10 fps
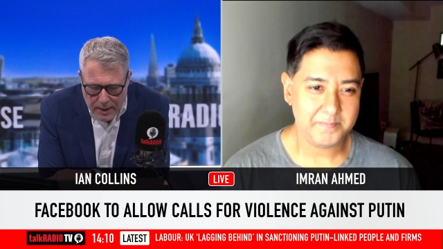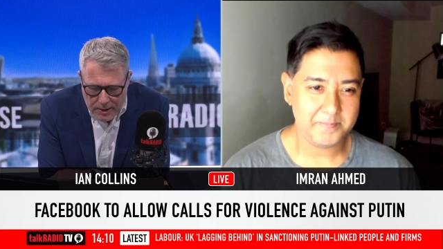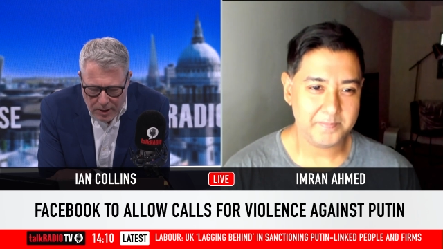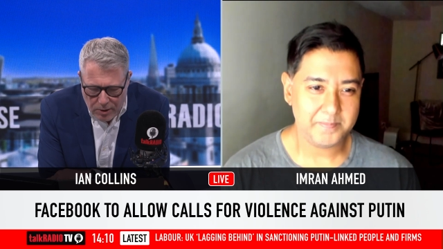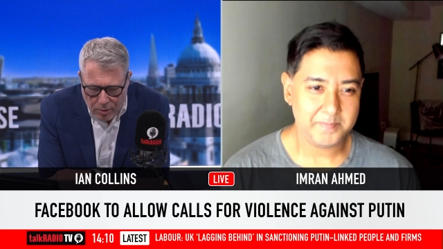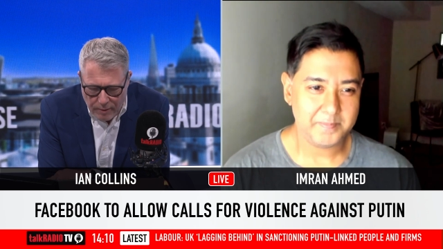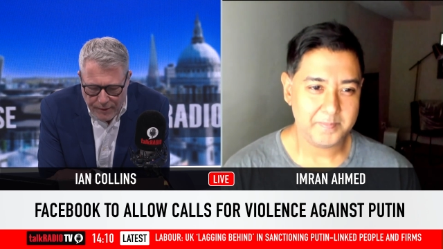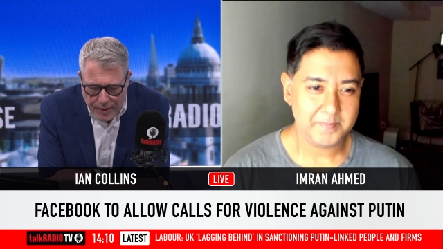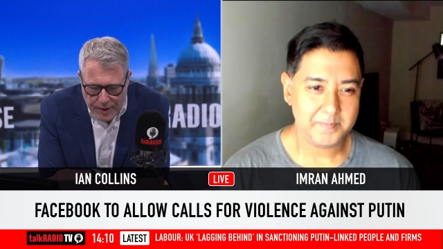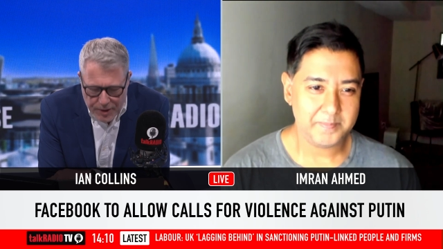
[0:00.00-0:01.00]
Speaker 1: to call
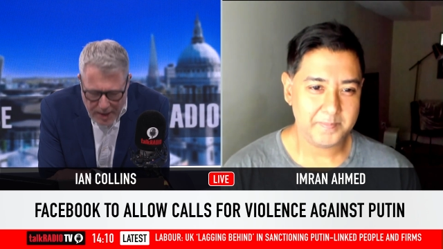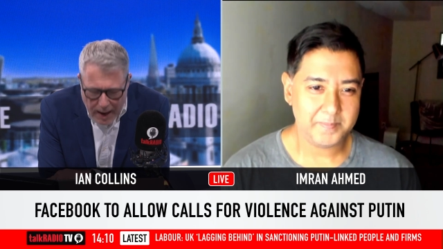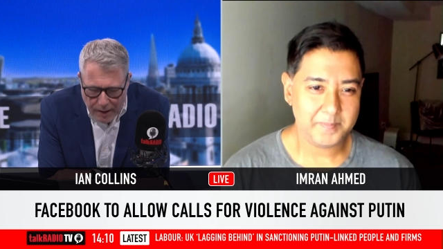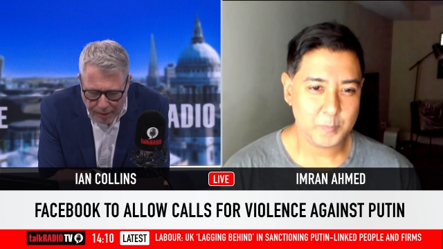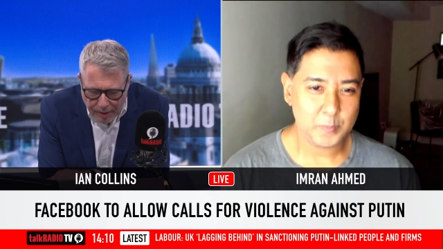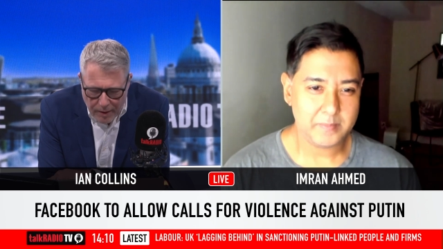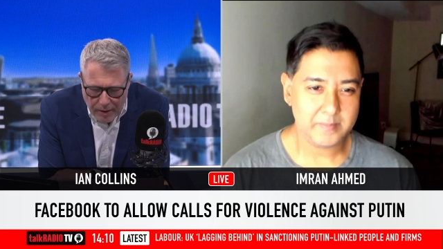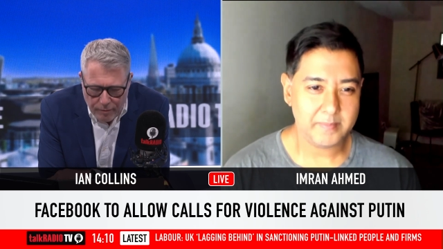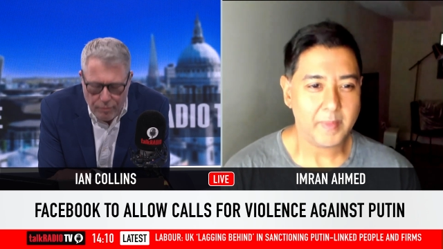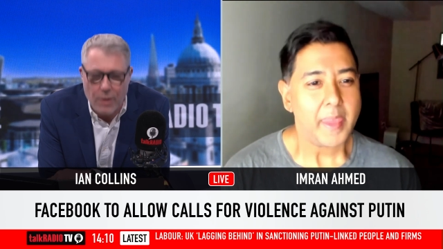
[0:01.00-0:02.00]
for the death
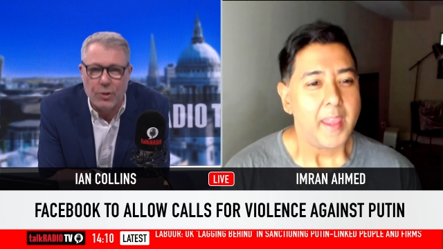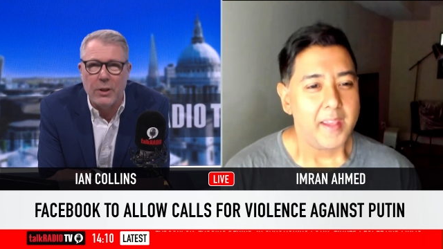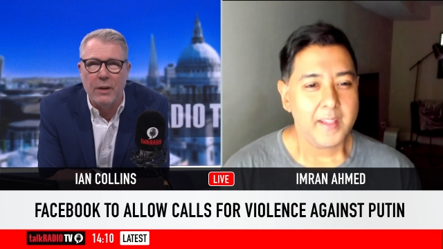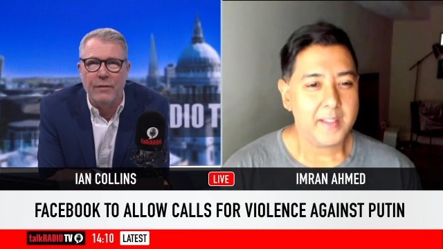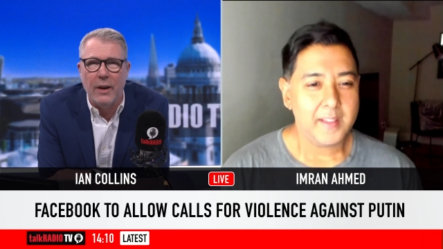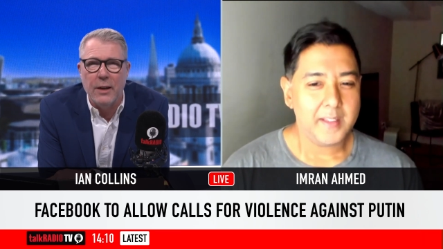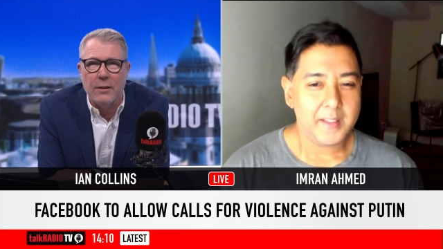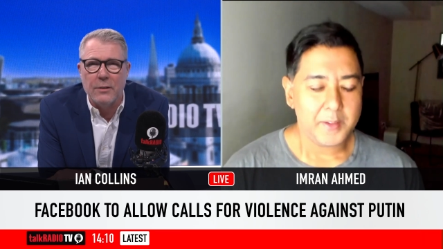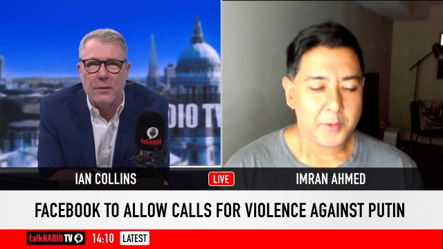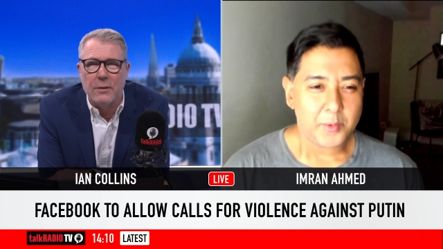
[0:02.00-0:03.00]
of Russian
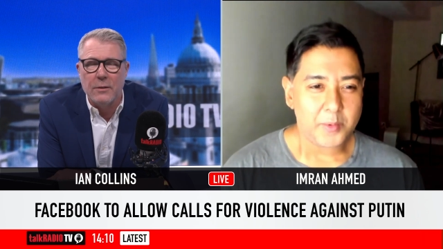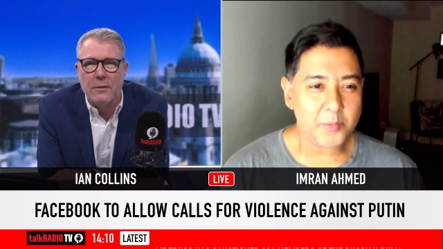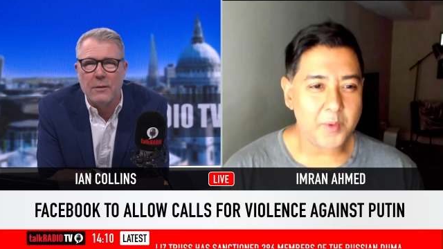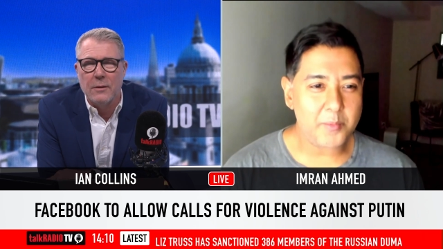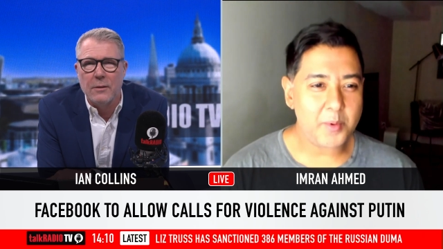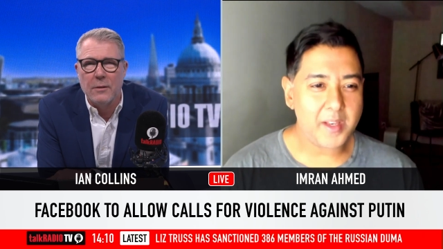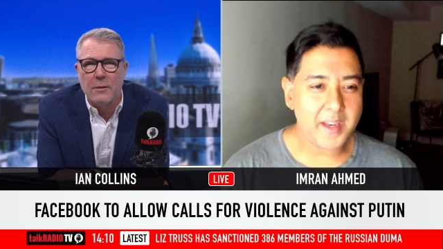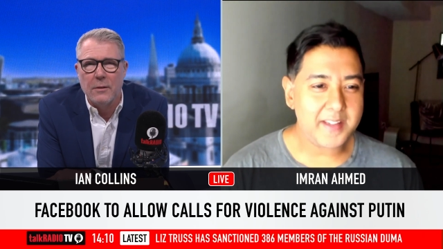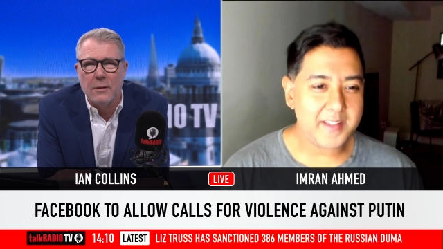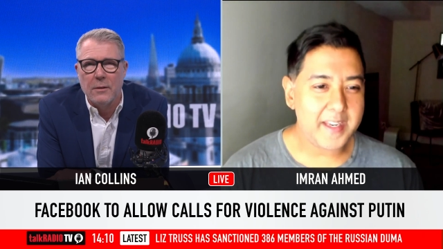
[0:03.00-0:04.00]
invaders?
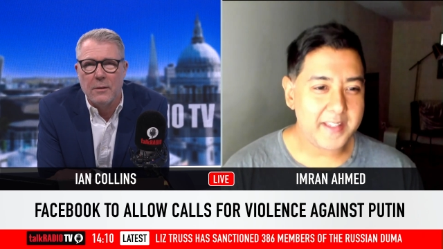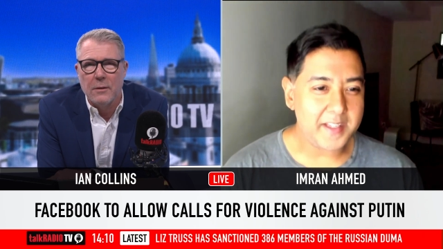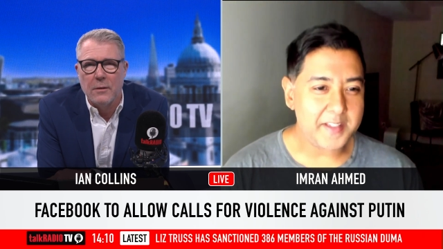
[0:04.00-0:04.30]
Speaker 2: Well, it, it